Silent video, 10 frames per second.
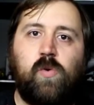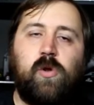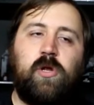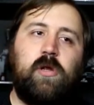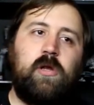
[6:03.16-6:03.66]
or
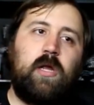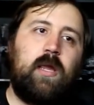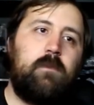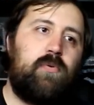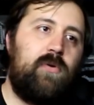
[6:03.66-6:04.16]
you, you
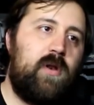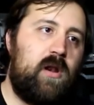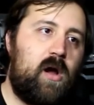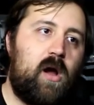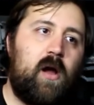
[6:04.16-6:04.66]
keep putting
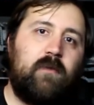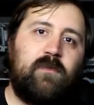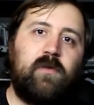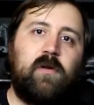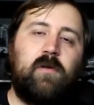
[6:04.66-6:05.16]
off,
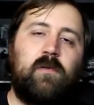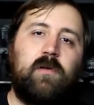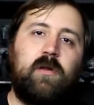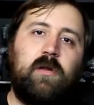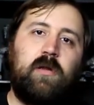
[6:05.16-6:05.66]
or or
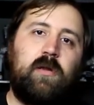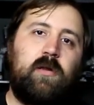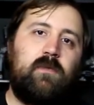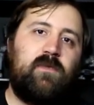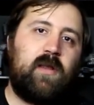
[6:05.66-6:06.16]
you,
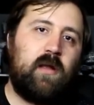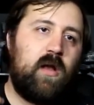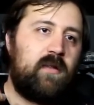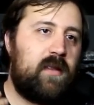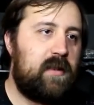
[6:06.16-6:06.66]
you feel like oh
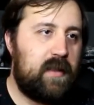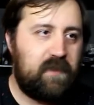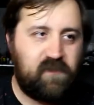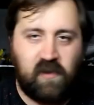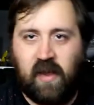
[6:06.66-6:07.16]
it's going to take
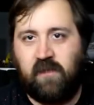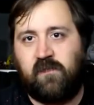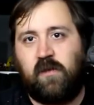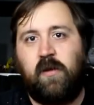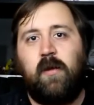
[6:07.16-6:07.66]
forever,